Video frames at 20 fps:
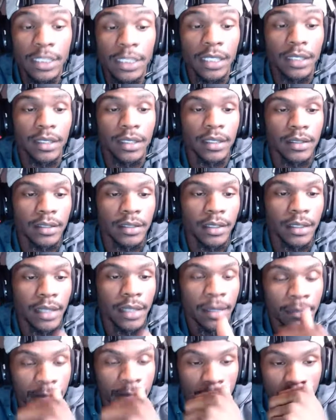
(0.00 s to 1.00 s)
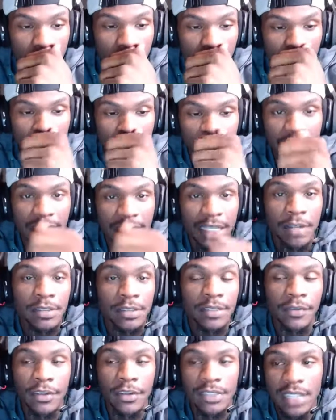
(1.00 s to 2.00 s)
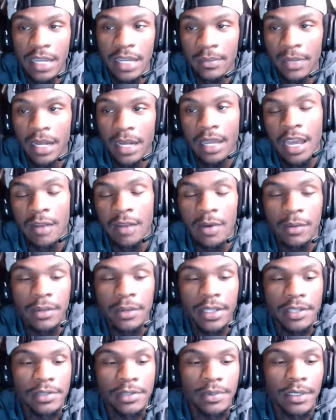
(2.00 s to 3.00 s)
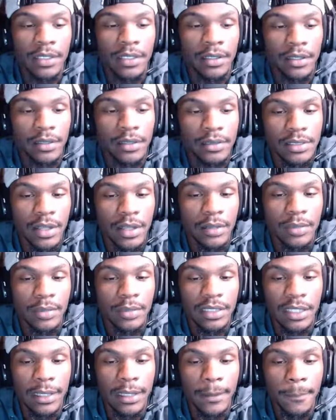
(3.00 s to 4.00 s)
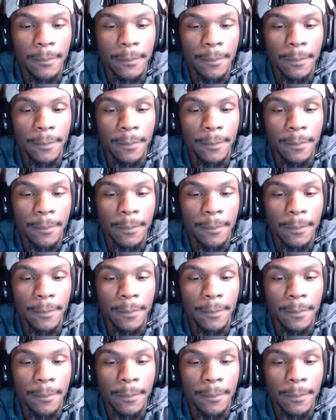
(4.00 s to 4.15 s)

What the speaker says: Yeah. I beat that was the first game that I got on my PSP, so I beat that.